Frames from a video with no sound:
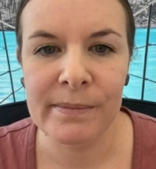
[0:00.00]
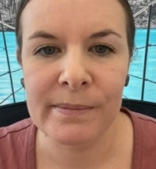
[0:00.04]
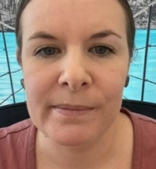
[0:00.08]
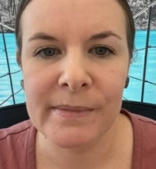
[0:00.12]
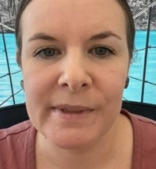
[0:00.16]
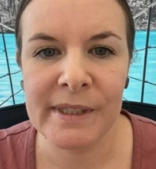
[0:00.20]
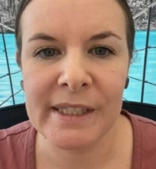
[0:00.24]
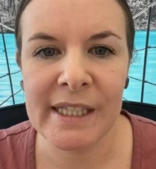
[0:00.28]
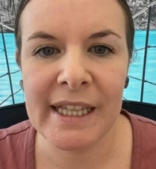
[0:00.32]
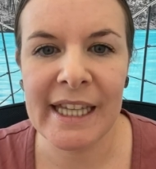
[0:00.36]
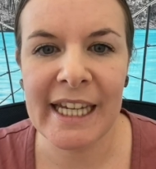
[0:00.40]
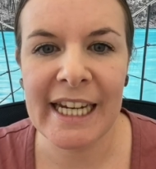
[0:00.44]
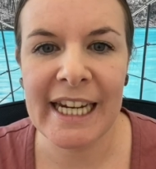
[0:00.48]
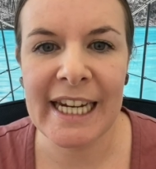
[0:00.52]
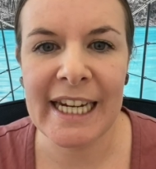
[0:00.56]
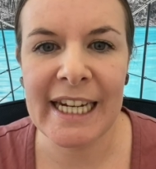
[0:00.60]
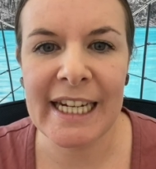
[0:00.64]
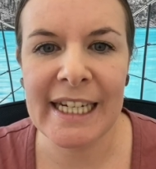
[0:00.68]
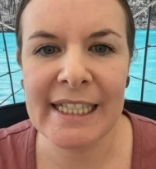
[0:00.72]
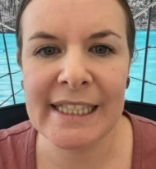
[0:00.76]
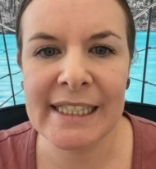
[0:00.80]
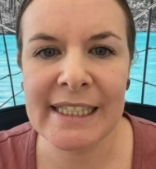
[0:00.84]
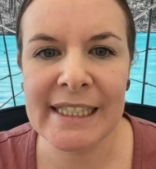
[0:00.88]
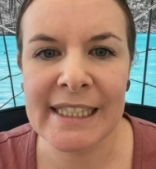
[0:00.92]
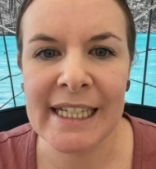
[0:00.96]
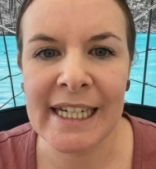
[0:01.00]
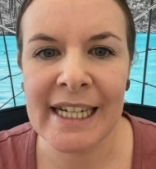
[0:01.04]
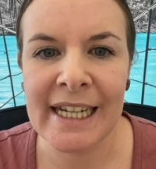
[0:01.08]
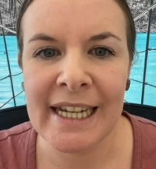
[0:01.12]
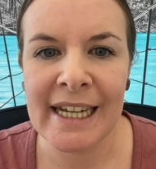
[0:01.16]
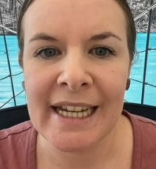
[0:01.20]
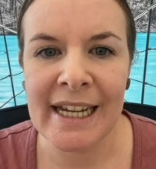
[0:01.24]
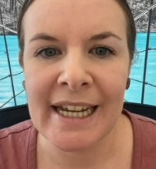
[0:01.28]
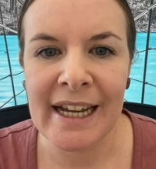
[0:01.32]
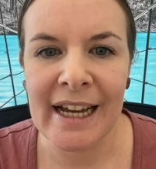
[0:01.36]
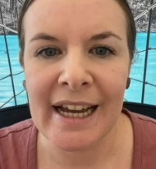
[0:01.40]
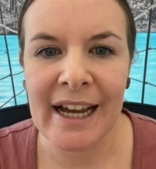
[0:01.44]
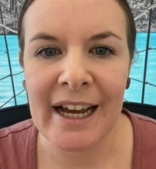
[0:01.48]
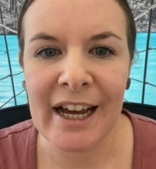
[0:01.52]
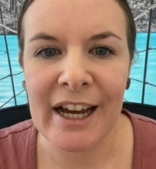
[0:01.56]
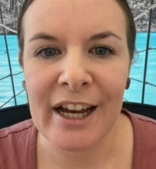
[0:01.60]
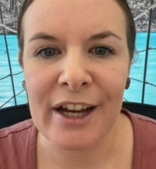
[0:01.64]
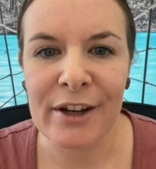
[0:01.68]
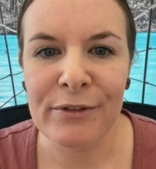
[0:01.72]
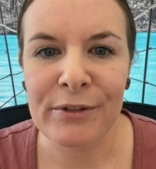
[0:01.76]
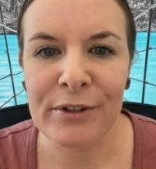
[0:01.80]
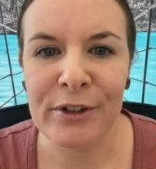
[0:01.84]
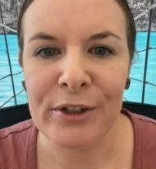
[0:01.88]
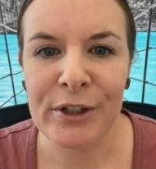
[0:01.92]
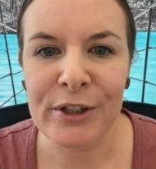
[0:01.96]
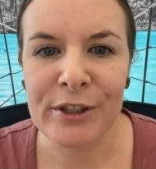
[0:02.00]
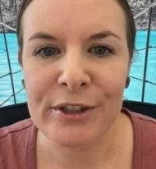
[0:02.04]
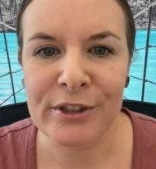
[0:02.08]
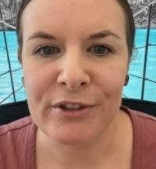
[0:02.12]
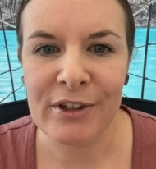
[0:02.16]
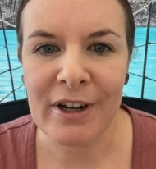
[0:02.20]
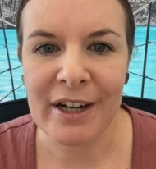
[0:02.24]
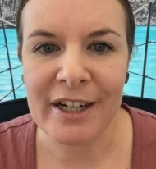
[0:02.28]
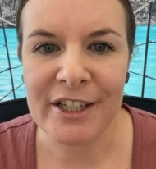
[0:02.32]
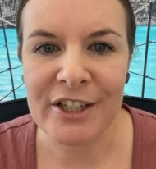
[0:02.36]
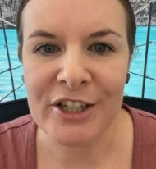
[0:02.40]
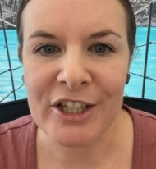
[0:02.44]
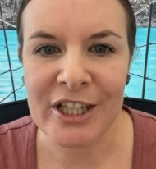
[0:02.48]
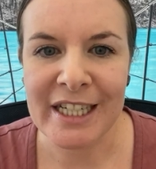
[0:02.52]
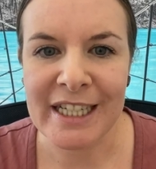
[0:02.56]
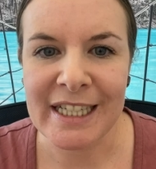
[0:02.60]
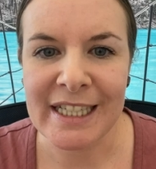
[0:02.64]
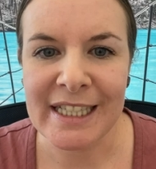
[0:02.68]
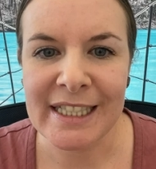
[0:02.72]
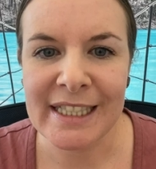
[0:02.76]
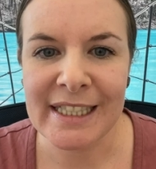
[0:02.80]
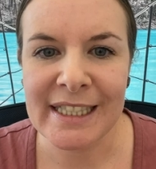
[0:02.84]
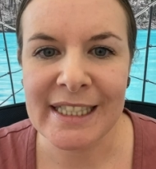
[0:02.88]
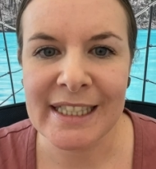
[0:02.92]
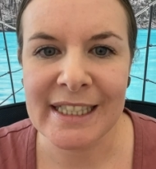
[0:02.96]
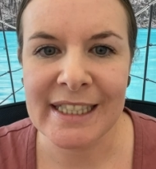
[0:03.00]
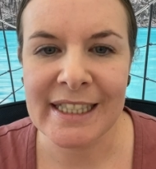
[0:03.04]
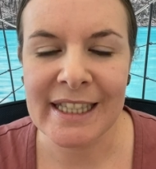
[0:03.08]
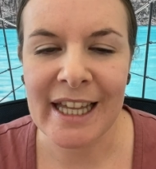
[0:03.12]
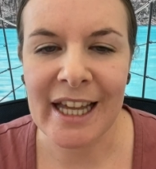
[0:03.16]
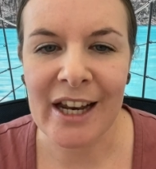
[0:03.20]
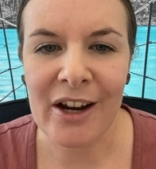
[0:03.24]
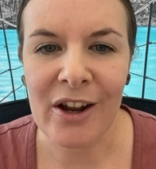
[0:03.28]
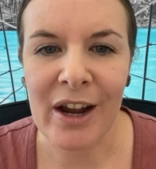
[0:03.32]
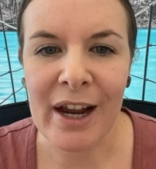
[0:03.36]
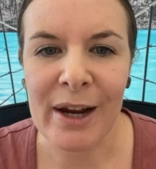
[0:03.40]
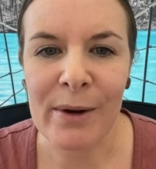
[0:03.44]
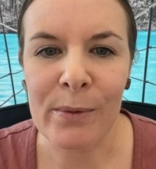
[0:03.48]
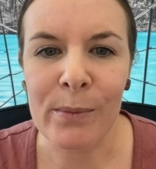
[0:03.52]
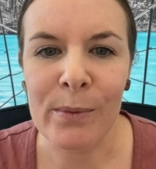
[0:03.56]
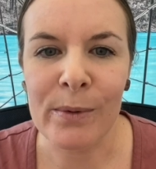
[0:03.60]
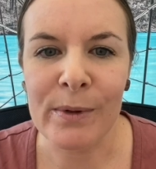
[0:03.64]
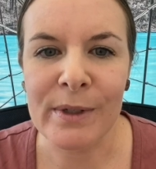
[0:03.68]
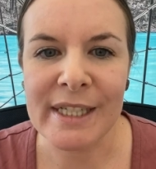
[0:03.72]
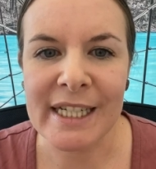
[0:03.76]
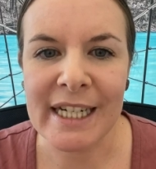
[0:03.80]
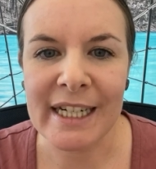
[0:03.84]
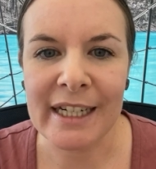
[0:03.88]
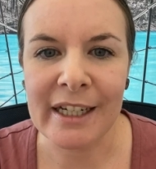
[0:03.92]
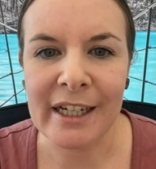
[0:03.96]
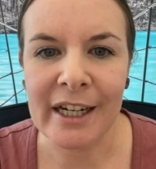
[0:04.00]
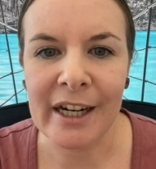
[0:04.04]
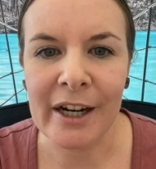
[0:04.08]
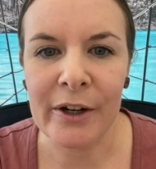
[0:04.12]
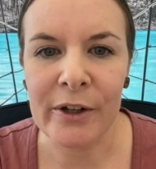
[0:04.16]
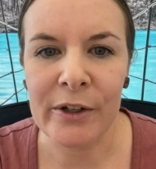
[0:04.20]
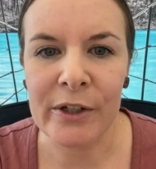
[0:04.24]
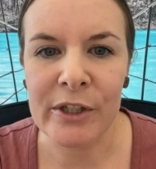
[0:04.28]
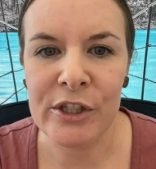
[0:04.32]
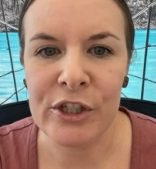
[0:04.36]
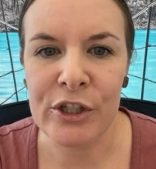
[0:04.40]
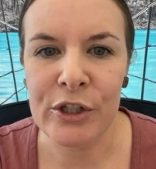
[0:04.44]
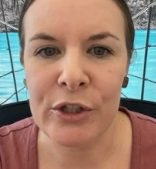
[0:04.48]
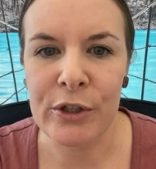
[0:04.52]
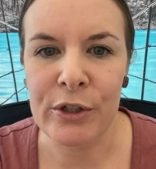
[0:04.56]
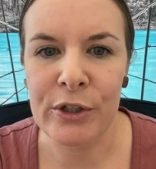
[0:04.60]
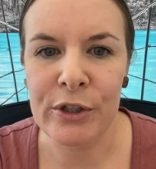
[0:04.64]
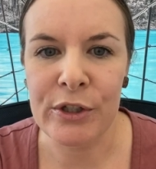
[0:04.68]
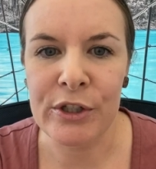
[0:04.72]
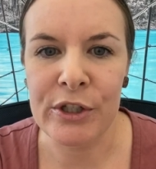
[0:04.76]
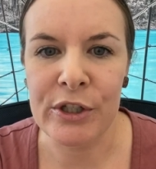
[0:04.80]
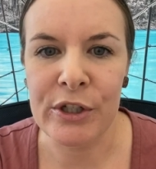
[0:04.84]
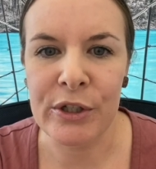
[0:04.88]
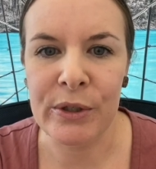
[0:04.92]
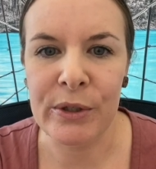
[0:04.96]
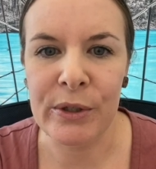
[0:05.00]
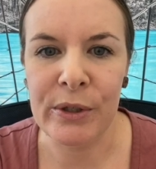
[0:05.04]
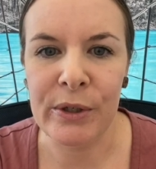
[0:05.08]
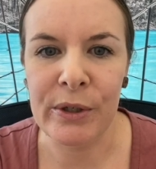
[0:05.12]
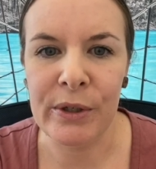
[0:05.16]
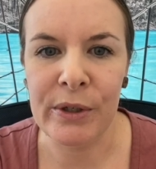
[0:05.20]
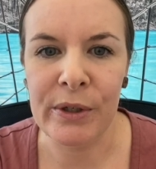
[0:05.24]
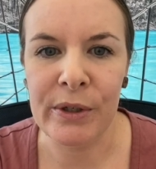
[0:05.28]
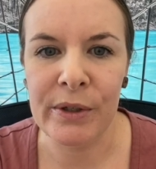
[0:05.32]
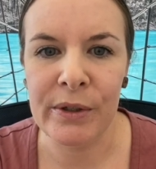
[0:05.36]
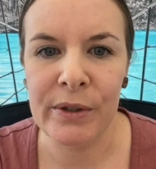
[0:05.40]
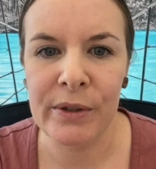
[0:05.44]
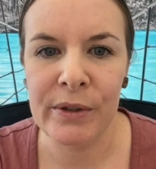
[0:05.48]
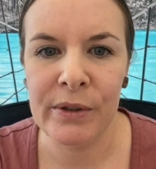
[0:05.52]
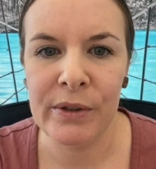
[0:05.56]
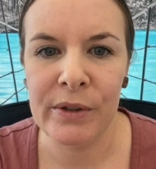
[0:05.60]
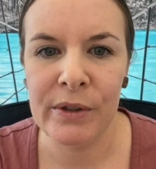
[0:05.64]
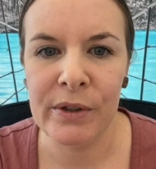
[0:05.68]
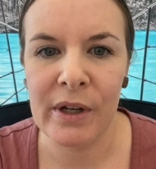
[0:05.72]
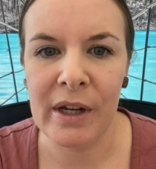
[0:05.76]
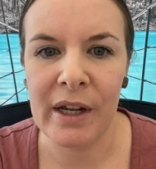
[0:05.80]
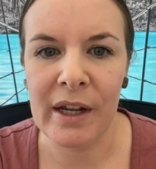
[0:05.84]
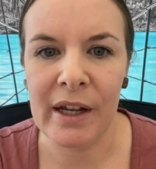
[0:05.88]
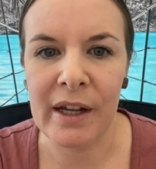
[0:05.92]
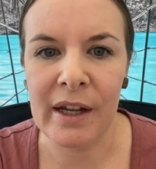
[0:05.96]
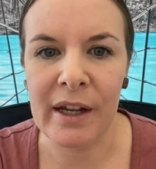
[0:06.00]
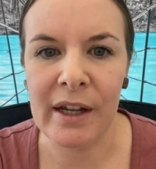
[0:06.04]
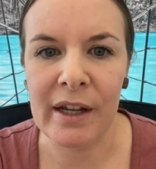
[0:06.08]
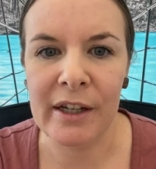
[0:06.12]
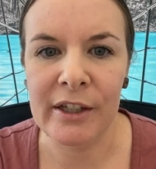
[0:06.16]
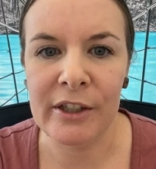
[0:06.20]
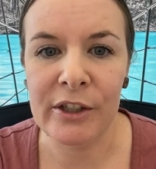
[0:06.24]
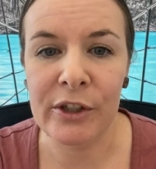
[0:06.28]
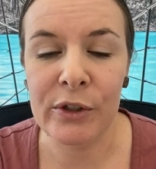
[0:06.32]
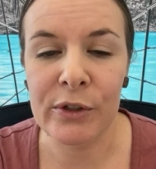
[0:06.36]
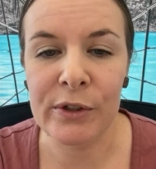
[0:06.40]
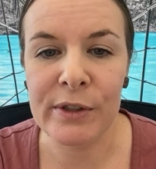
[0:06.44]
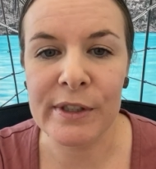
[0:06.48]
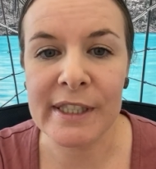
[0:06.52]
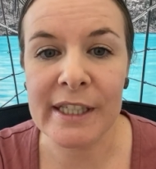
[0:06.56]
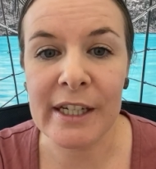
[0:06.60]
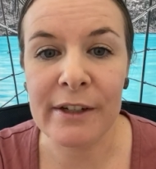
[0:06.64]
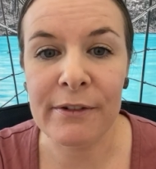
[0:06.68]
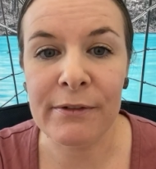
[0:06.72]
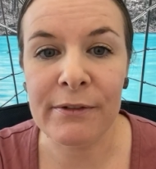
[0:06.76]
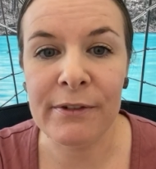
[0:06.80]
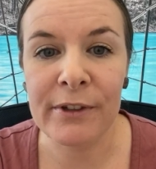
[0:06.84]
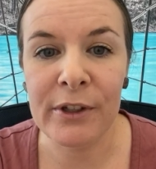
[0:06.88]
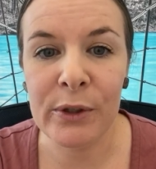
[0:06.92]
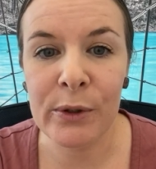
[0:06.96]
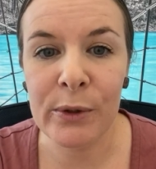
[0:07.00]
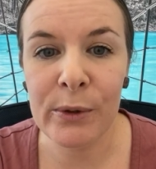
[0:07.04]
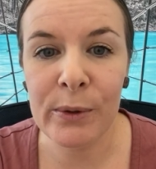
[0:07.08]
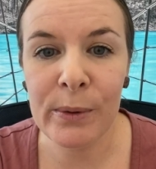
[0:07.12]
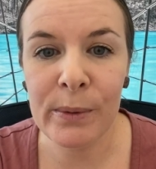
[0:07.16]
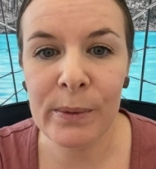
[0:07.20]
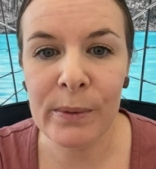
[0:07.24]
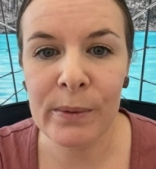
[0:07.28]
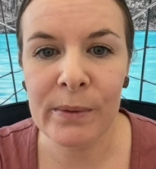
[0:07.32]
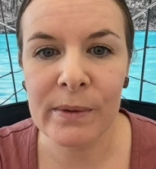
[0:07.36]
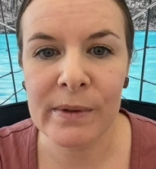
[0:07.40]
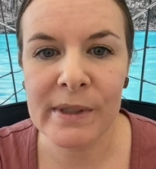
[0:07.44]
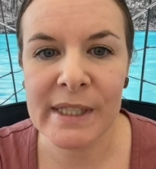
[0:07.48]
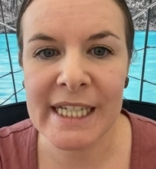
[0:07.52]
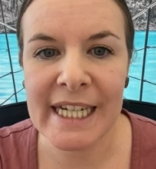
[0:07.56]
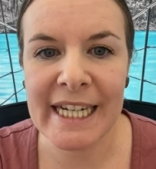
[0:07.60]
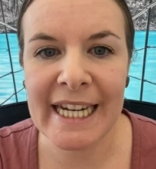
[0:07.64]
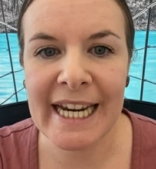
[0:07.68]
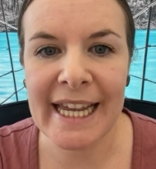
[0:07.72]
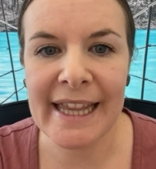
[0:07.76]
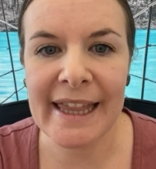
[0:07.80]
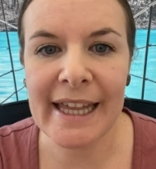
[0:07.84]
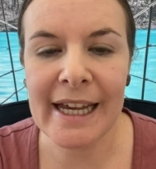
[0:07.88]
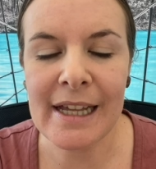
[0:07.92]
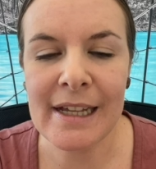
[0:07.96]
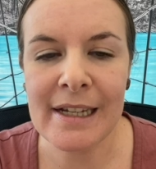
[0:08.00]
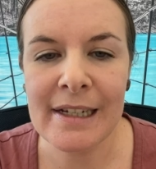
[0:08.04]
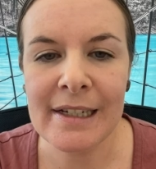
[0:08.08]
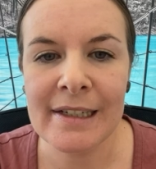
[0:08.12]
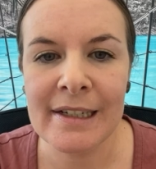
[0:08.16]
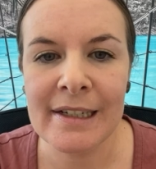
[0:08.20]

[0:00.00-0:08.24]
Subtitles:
So these are a few strategies that I would encourage you to use a few together